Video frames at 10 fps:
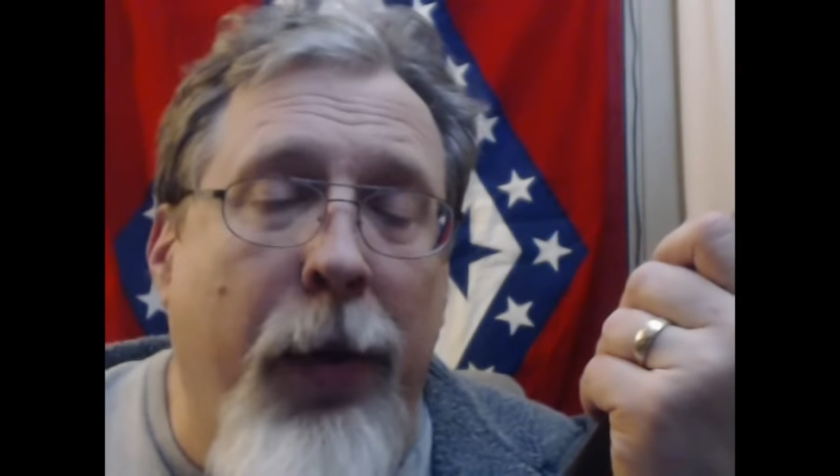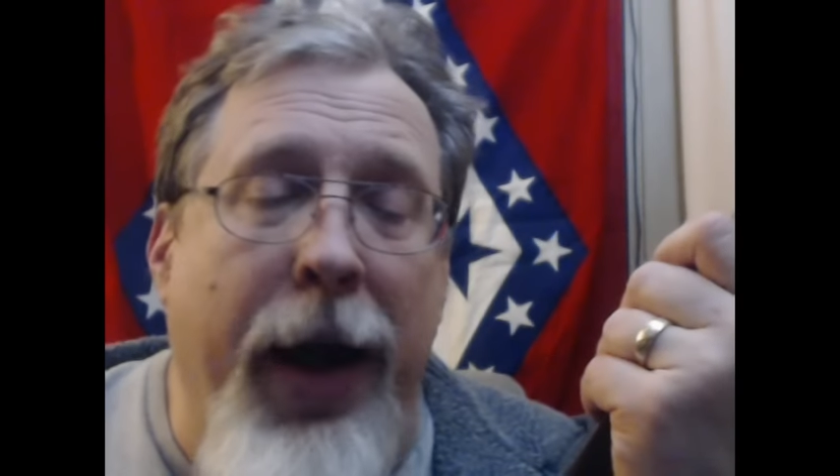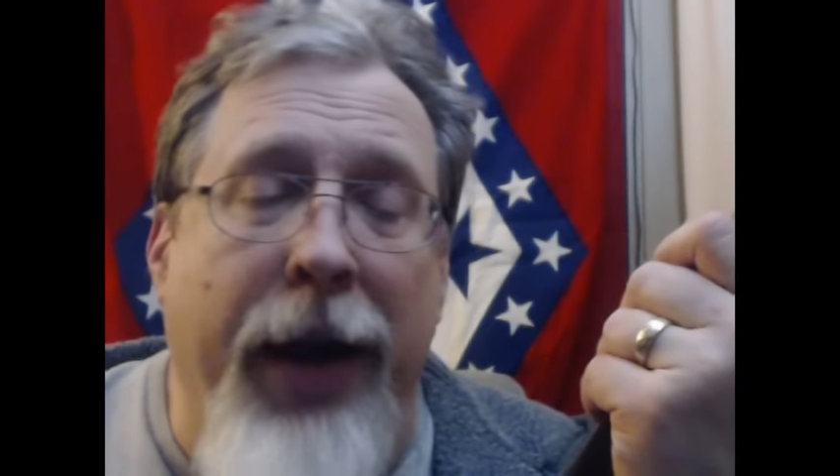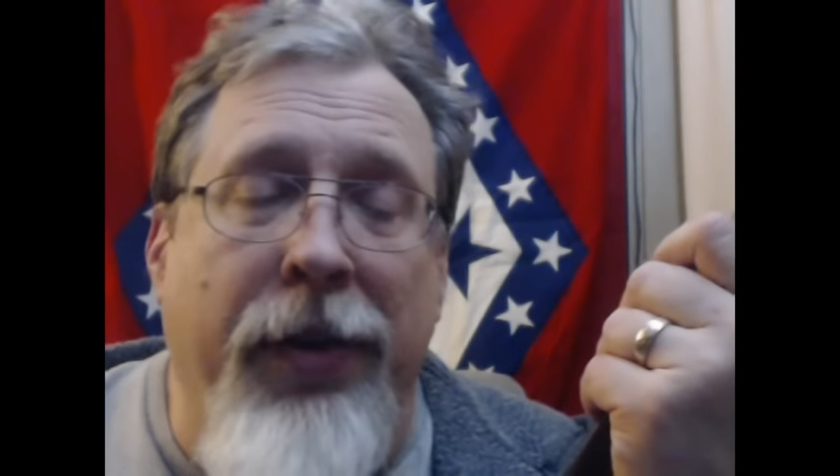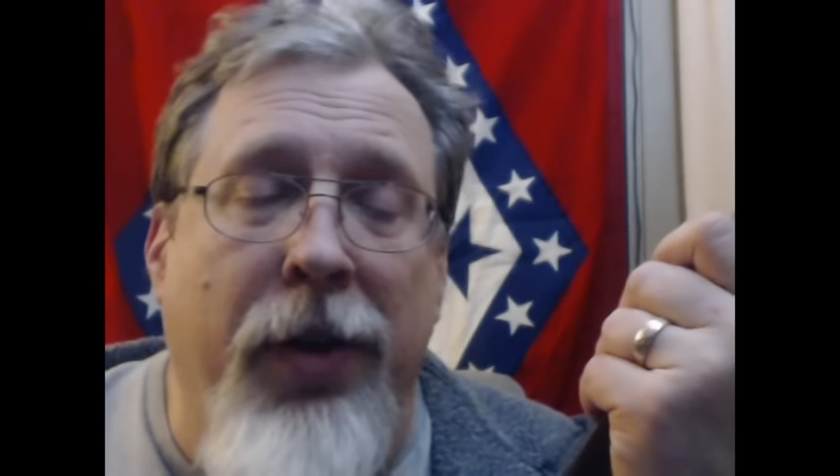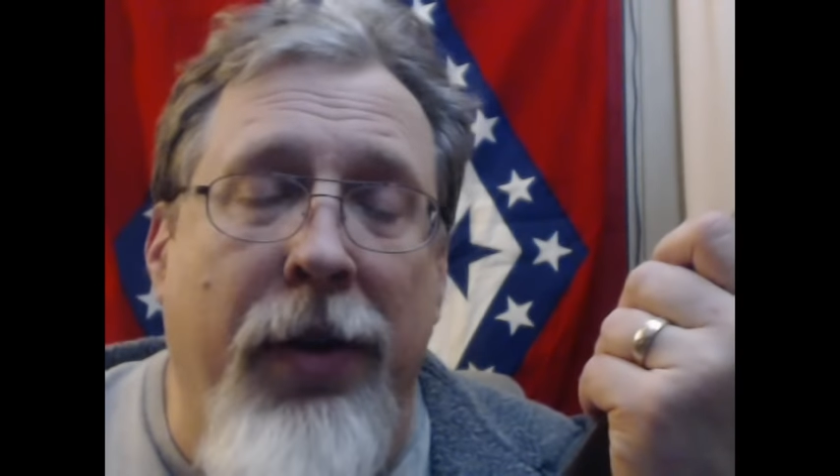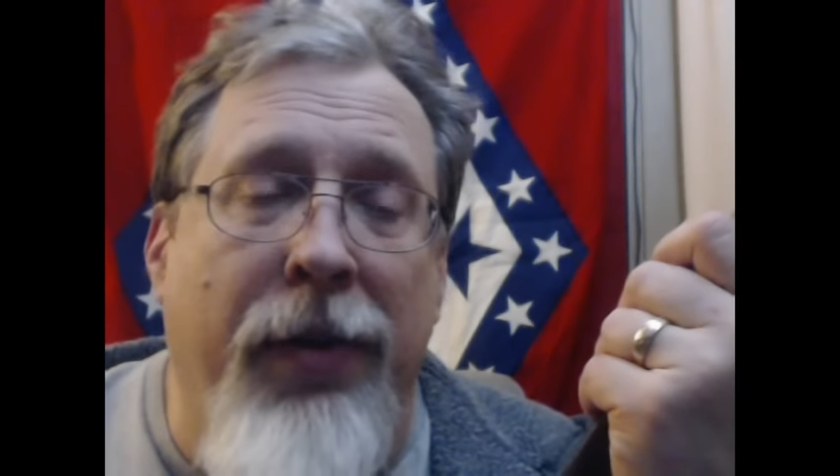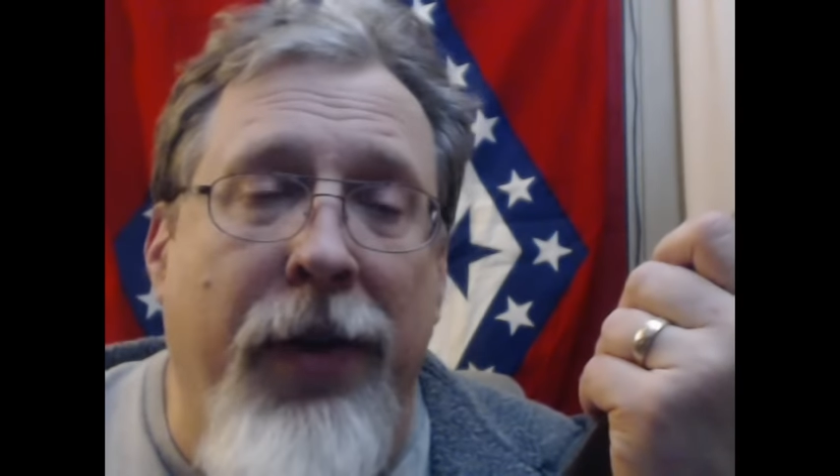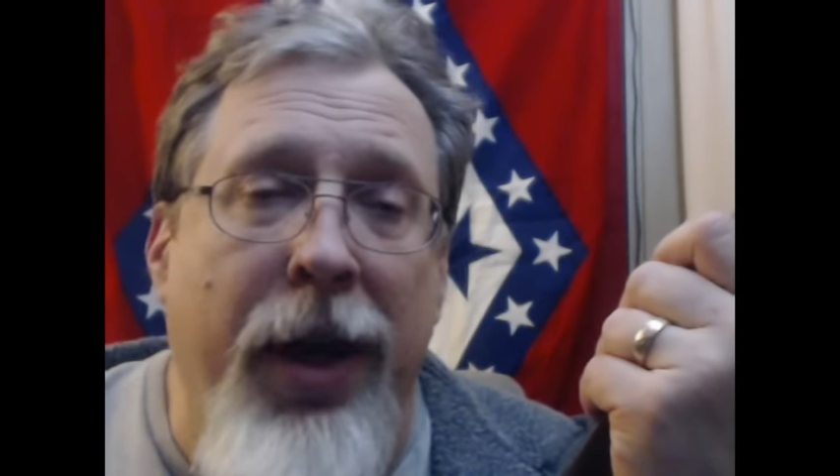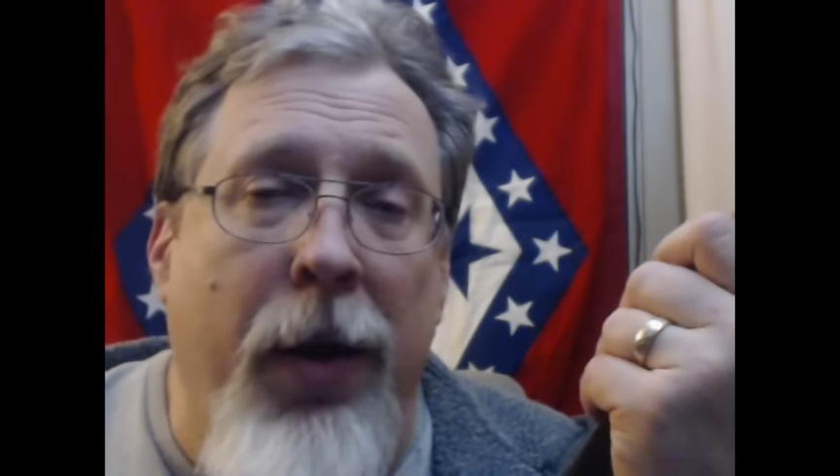The way I saw
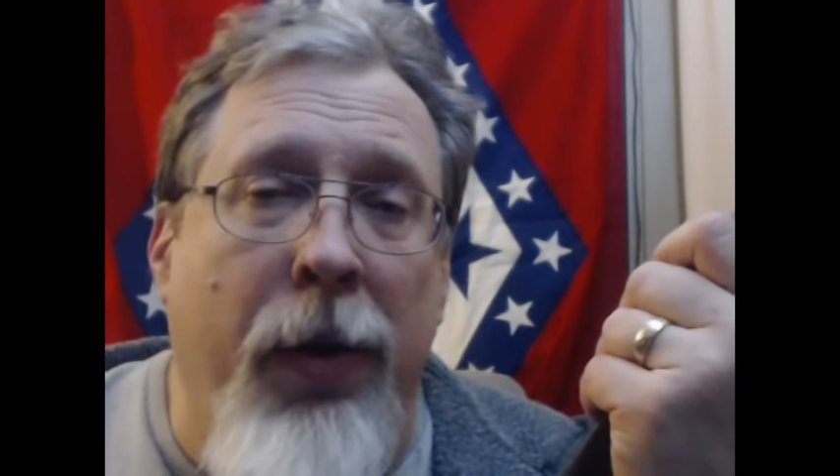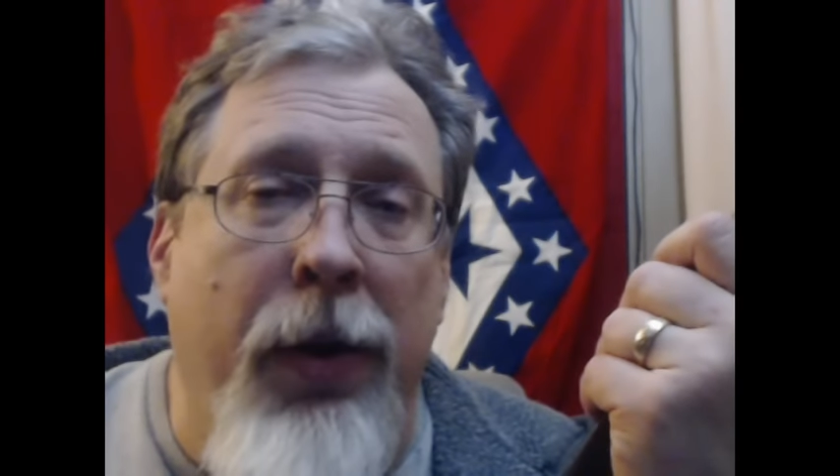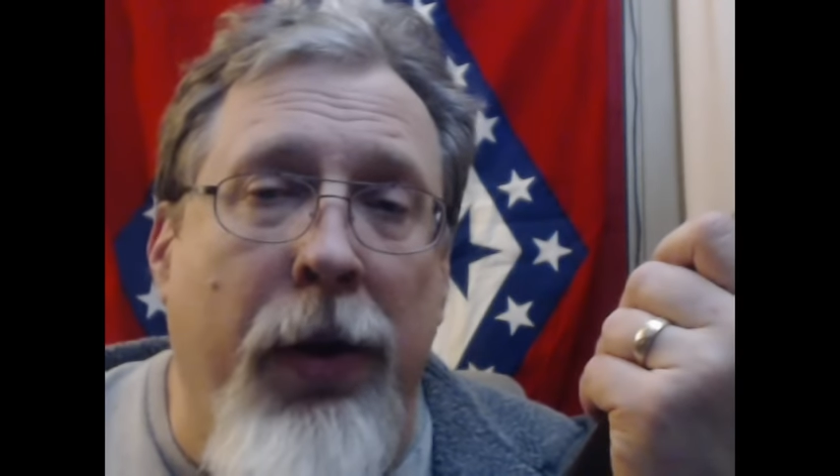the video,